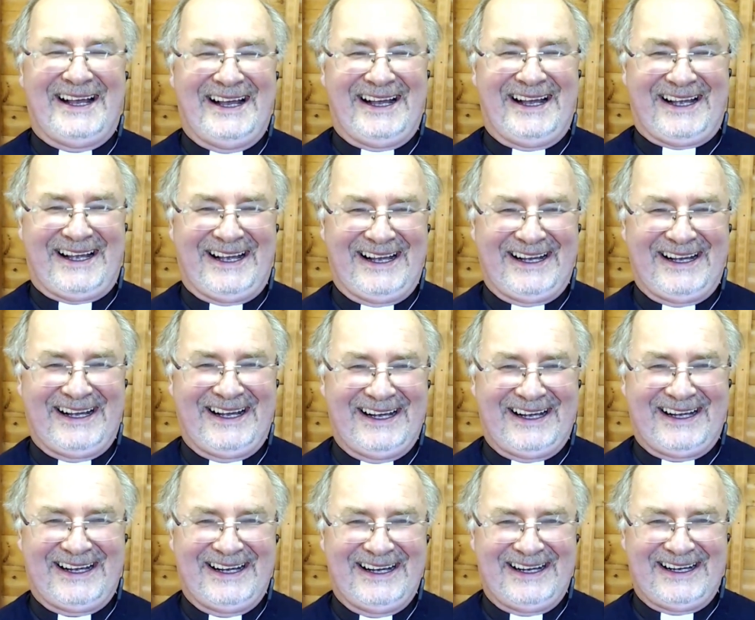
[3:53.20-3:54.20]

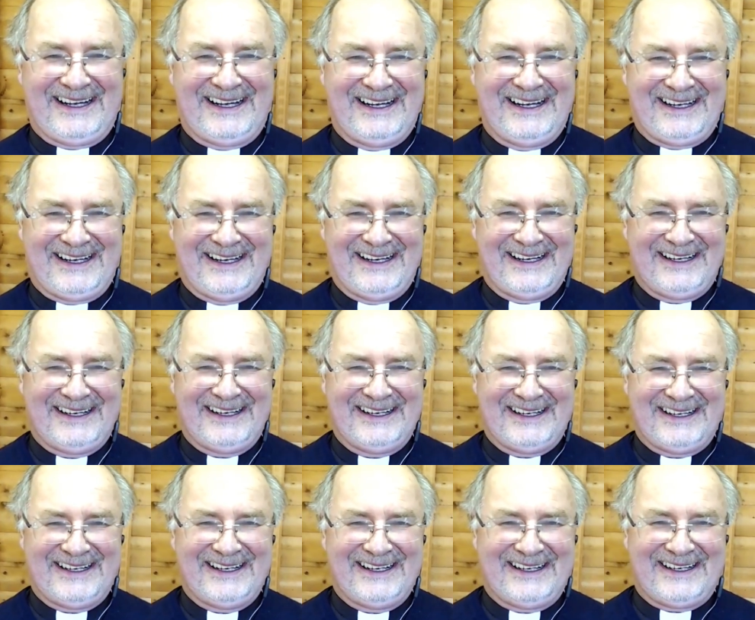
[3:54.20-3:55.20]

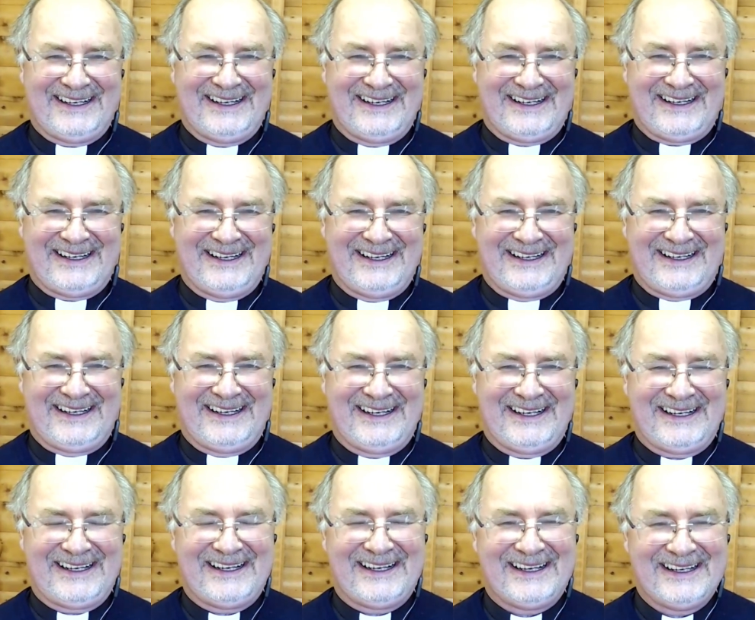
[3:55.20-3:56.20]

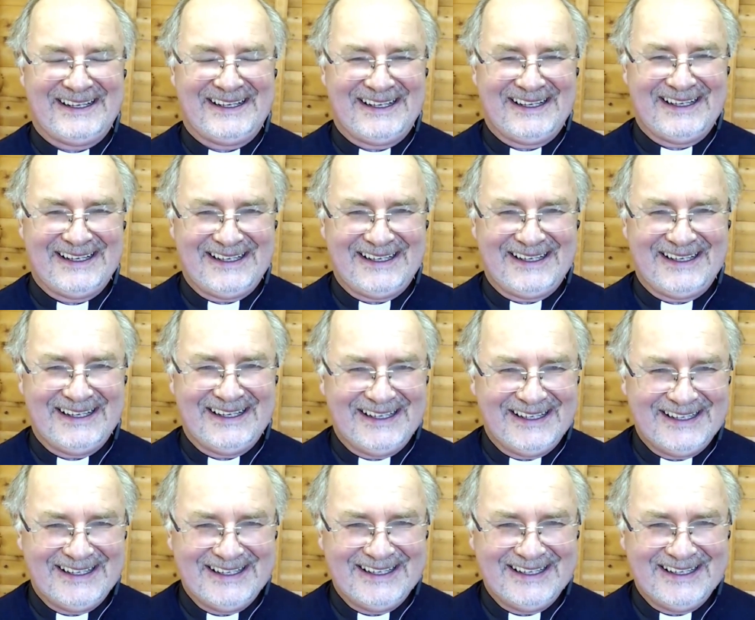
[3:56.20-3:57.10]
(silent)